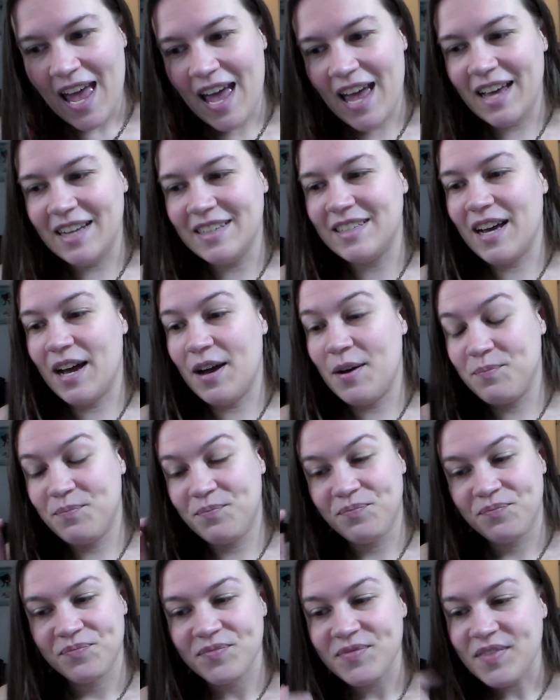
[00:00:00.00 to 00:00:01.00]

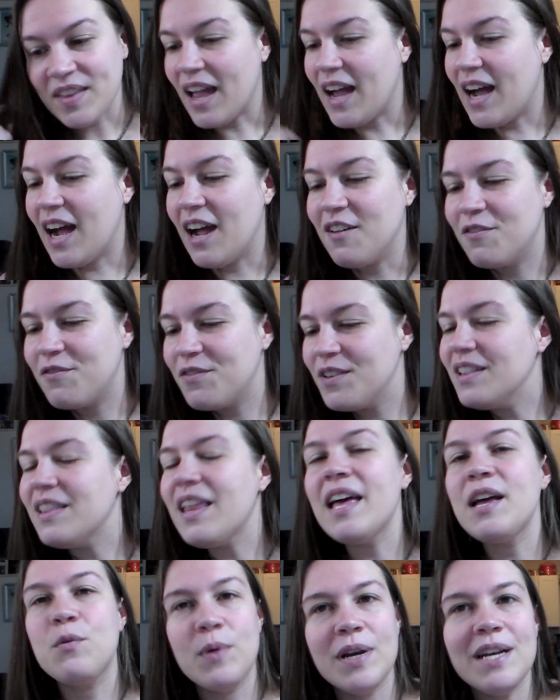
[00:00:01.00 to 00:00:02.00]
And I feel
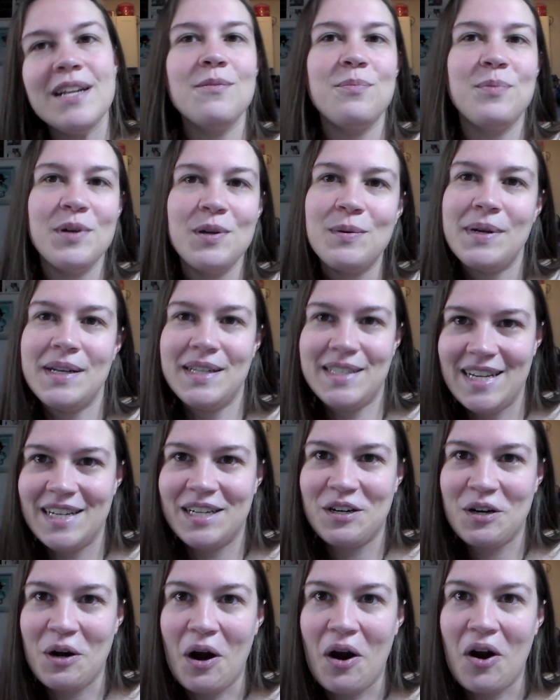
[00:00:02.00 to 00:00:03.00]
like Winnie the Pooh and
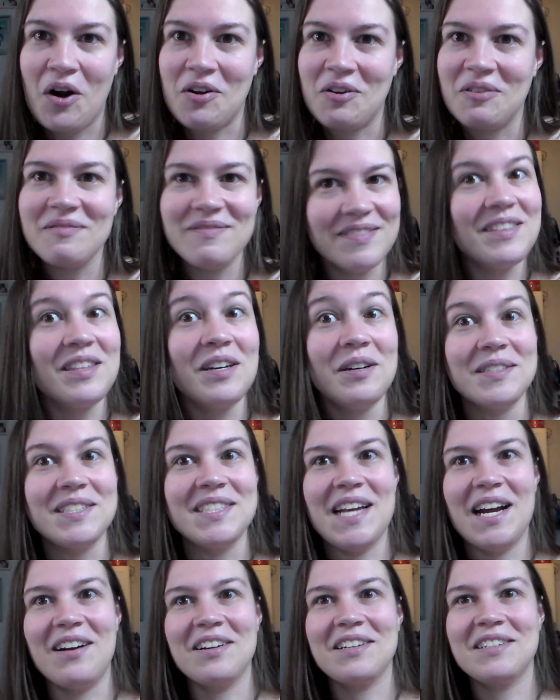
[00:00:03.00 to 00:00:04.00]
Tigger are those
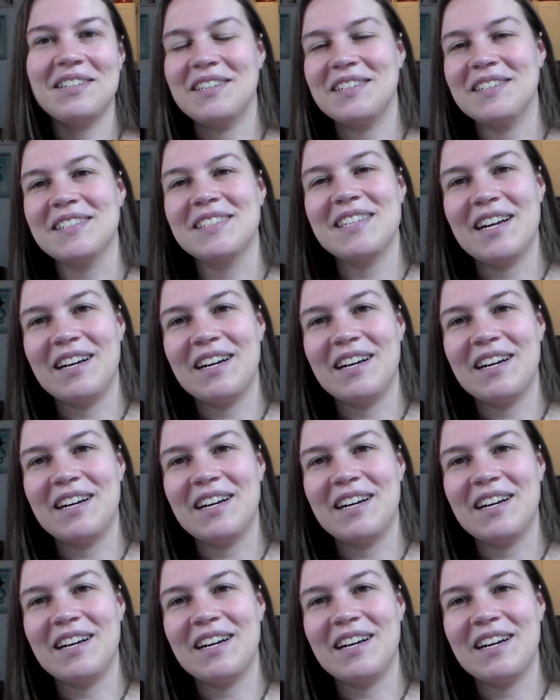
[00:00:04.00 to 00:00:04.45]
characters.